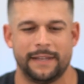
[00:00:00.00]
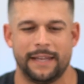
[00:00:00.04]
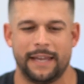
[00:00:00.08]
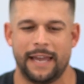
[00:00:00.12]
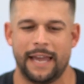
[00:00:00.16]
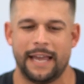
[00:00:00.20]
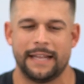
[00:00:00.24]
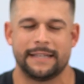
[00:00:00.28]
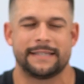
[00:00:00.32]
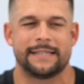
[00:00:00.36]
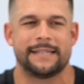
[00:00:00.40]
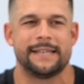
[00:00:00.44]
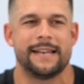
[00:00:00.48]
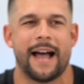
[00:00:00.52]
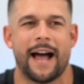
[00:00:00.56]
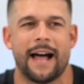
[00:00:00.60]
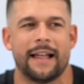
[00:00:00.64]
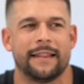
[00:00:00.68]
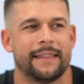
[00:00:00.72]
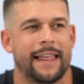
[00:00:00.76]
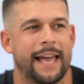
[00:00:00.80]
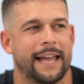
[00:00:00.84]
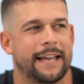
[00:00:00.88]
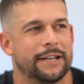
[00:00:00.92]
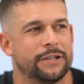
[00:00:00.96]
it's
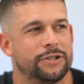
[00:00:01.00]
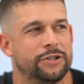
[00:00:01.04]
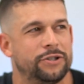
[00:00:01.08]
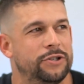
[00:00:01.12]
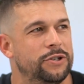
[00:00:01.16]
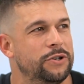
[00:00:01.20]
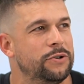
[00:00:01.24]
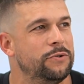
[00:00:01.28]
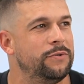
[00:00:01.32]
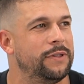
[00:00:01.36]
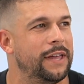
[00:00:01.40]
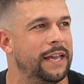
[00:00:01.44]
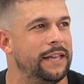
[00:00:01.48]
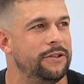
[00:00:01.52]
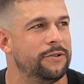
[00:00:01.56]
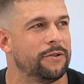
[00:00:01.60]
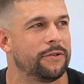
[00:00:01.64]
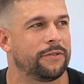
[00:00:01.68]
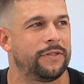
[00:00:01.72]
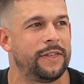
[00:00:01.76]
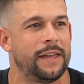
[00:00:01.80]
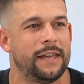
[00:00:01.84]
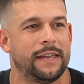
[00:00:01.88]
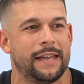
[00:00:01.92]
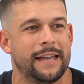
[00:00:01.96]
not like a shoe that you're
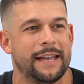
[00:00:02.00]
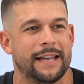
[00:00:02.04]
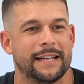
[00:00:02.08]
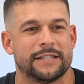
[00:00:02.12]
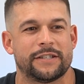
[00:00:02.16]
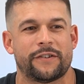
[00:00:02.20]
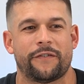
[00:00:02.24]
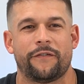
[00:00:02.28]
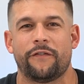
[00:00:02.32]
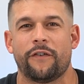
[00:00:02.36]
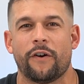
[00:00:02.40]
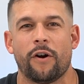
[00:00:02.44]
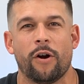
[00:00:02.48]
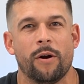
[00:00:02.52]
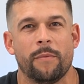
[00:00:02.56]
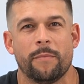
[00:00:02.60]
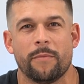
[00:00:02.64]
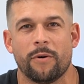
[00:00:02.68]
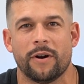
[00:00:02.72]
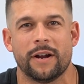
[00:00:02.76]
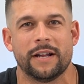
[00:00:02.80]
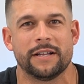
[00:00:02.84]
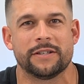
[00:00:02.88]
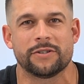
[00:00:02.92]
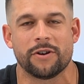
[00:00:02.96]
thinking it's firm
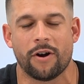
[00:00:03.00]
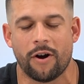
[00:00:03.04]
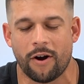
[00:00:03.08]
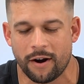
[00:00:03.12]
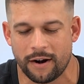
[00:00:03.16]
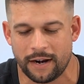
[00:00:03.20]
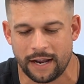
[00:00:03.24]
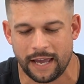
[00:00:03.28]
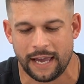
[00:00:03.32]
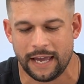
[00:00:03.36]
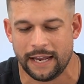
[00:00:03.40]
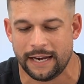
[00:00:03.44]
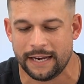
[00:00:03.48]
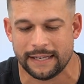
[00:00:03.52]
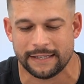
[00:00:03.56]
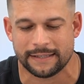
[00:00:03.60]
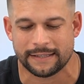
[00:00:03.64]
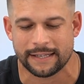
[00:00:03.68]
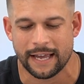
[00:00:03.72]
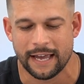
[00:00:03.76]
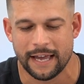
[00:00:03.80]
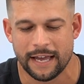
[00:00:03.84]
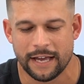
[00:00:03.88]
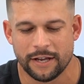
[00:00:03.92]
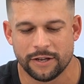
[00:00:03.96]
or it's hard. It
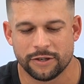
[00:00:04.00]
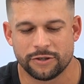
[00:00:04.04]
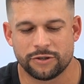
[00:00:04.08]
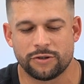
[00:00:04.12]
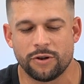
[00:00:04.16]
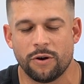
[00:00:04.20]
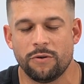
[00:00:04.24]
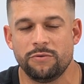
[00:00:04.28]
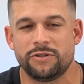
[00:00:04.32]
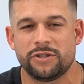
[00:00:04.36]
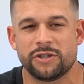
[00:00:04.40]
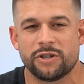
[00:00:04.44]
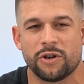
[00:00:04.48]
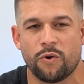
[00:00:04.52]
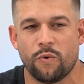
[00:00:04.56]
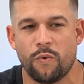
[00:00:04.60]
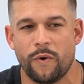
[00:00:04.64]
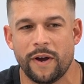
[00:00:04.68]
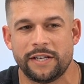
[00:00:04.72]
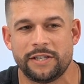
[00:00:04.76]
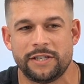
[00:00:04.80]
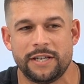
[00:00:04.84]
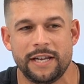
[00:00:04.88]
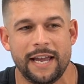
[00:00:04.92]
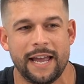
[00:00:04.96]
is so
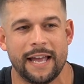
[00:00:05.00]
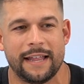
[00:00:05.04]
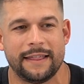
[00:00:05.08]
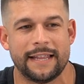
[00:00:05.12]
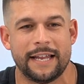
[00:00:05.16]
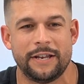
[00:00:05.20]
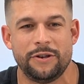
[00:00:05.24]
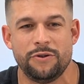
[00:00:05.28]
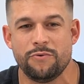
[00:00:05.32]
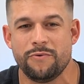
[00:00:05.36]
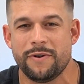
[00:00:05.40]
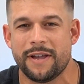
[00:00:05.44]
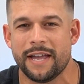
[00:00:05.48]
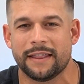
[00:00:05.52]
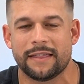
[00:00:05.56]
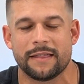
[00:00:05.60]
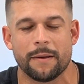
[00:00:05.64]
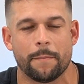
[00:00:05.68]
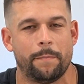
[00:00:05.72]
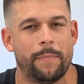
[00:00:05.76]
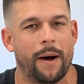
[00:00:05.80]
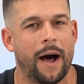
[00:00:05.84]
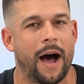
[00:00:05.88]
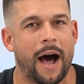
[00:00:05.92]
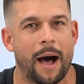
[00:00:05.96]
squishy, and then you get the
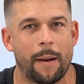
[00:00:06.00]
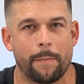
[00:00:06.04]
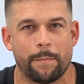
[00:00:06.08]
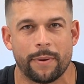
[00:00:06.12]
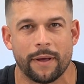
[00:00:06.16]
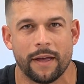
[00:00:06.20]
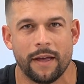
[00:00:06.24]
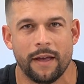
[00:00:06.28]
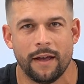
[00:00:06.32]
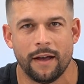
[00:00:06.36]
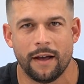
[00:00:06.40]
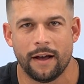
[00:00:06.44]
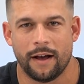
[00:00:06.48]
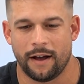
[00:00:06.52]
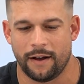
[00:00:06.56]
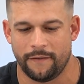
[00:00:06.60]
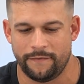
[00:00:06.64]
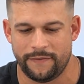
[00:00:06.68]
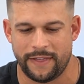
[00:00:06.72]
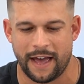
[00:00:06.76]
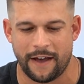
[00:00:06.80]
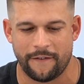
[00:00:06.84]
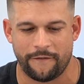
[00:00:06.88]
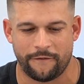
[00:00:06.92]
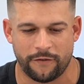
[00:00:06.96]
pop
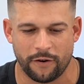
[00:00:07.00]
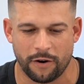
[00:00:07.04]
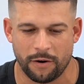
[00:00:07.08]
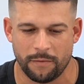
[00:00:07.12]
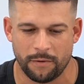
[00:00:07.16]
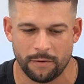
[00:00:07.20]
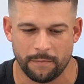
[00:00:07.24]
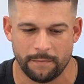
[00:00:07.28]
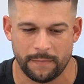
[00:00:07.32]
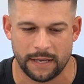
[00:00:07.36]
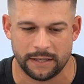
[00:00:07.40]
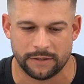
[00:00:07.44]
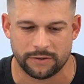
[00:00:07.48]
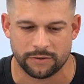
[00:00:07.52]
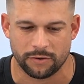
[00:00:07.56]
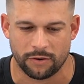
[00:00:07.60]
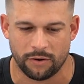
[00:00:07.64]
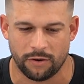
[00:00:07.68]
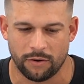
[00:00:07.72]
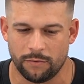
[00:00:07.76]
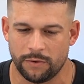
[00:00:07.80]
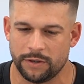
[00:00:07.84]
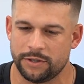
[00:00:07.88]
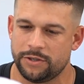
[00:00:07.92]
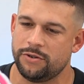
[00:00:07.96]
of that firmer
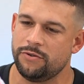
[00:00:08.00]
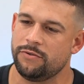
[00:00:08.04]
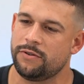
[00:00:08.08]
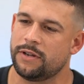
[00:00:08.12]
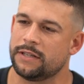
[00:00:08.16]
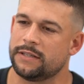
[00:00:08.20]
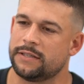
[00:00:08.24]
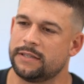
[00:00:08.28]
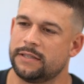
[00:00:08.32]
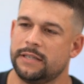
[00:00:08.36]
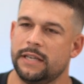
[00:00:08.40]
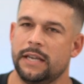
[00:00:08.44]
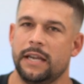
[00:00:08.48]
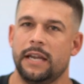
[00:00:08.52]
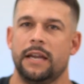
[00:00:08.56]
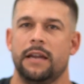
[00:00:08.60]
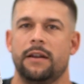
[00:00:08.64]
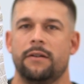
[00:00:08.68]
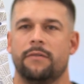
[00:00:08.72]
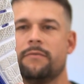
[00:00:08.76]
midsole, which you can see